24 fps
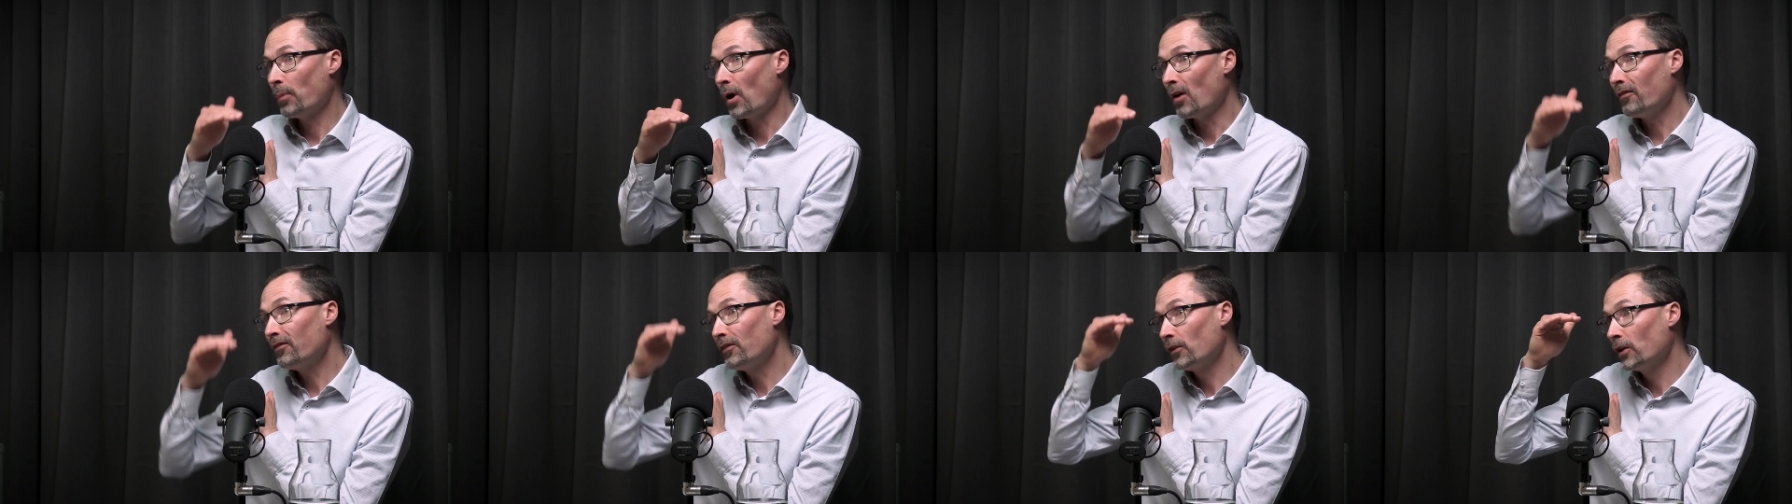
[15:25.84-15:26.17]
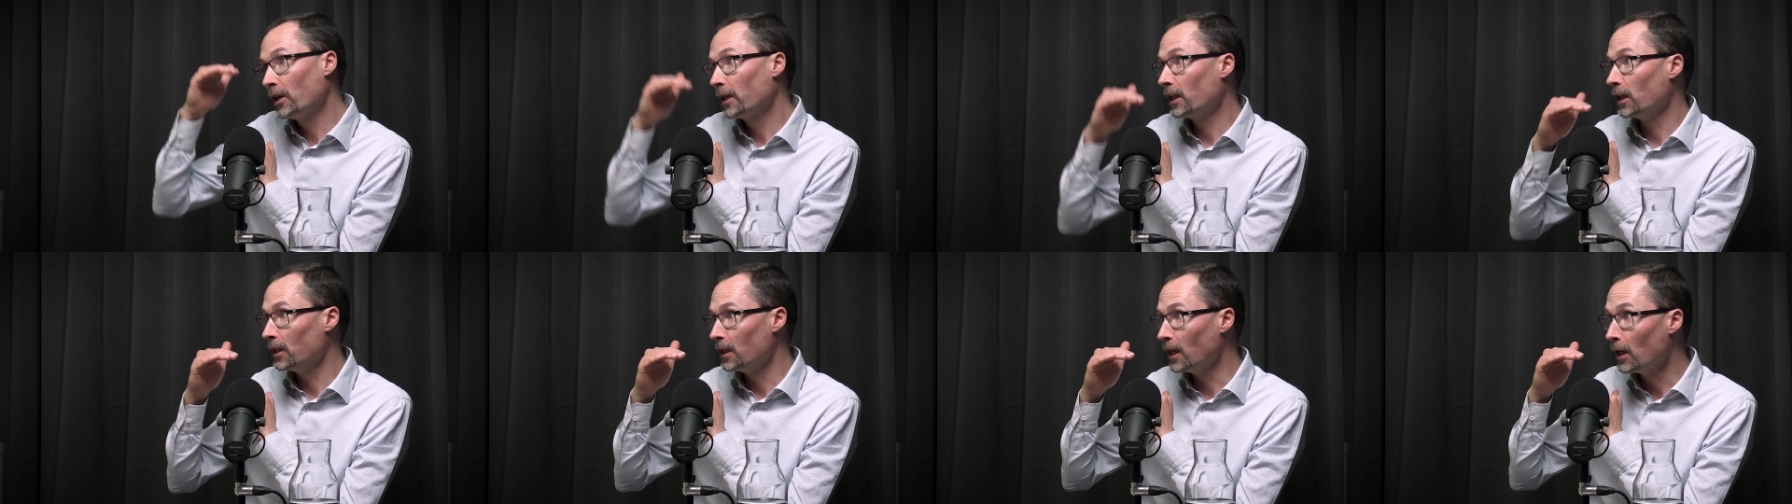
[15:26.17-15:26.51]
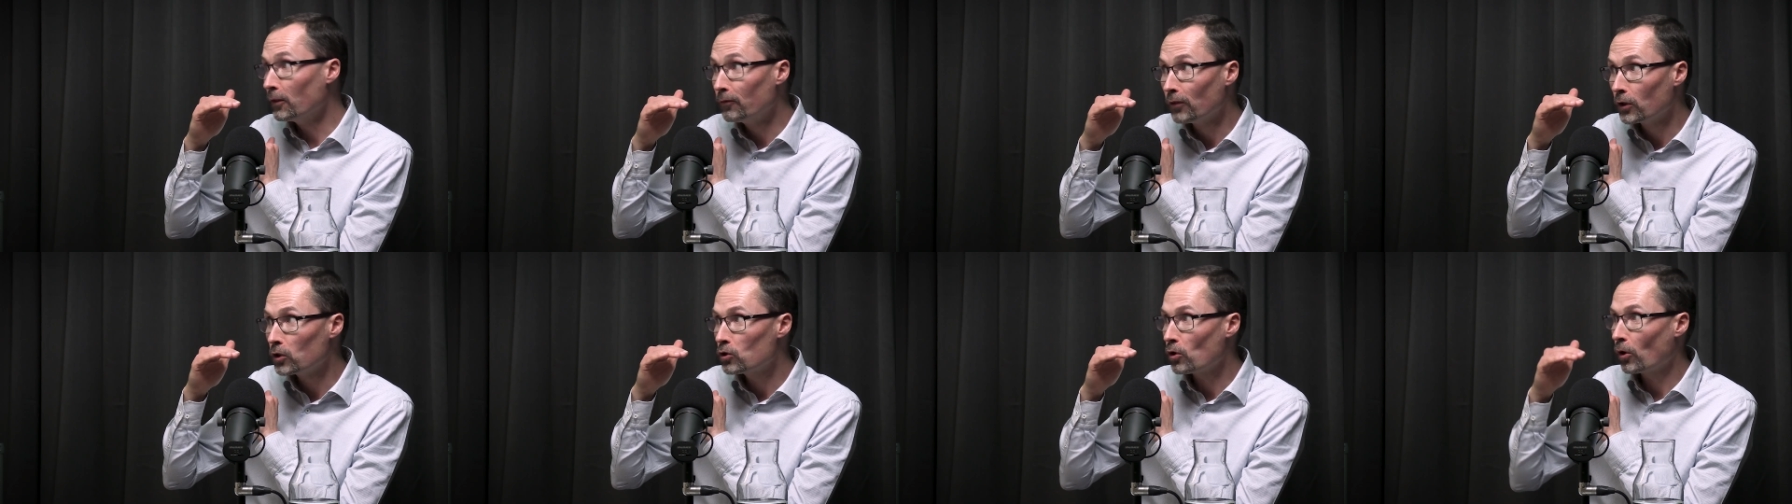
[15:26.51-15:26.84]
buffering in the
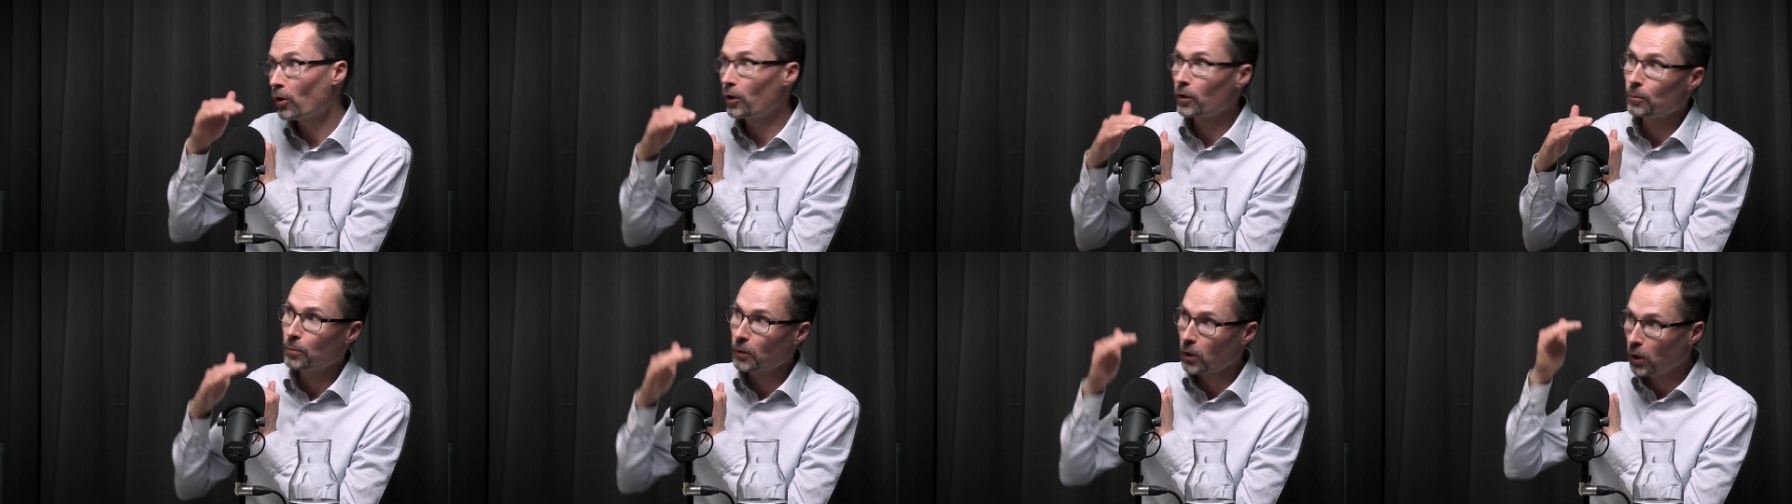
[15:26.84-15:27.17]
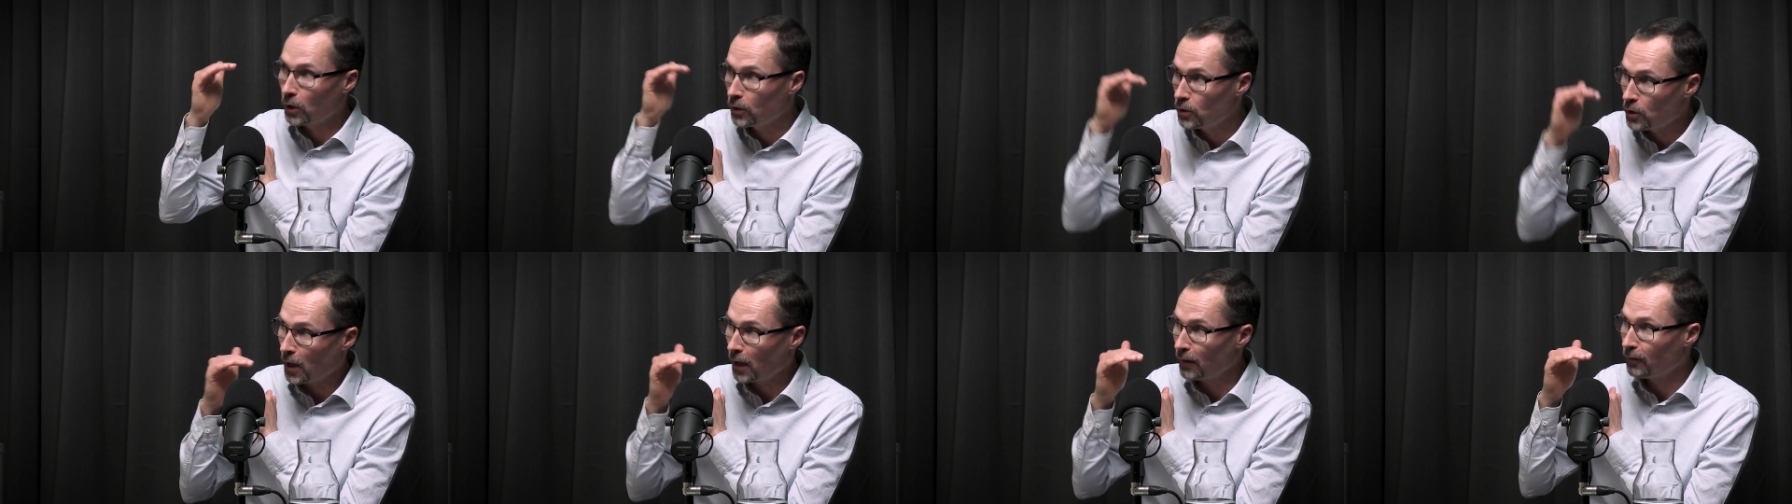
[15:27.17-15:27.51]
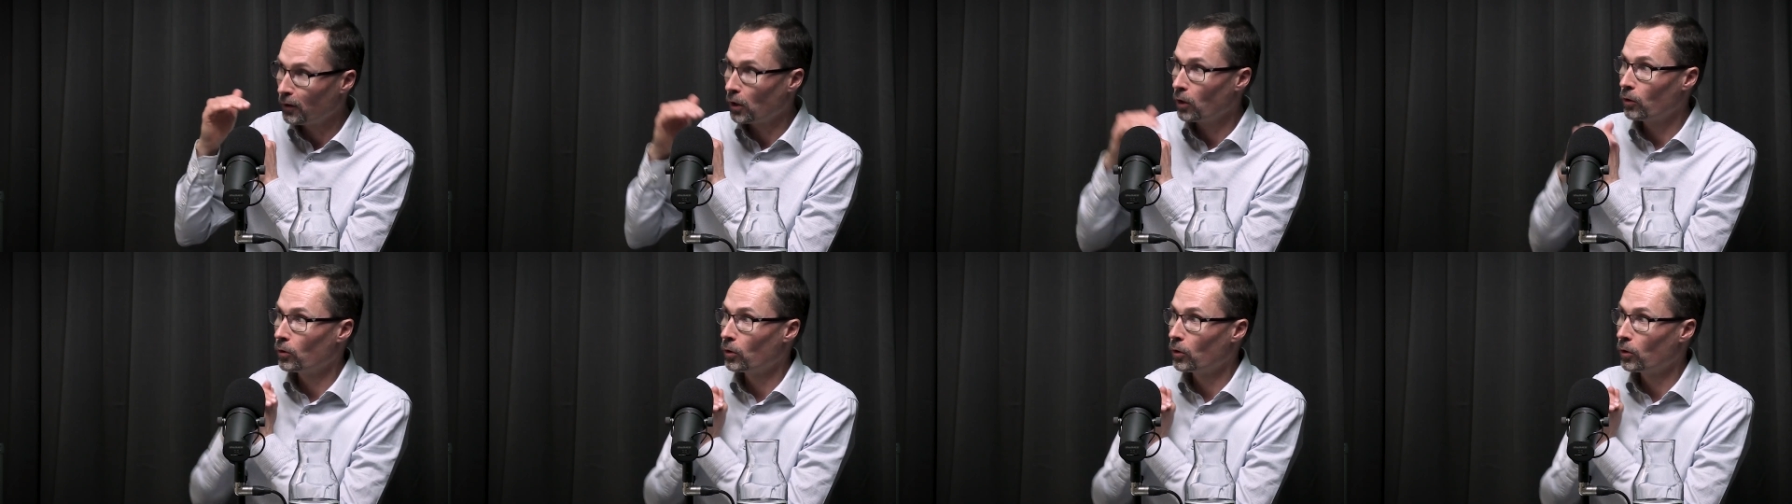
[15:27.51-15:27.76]
inventory because you have a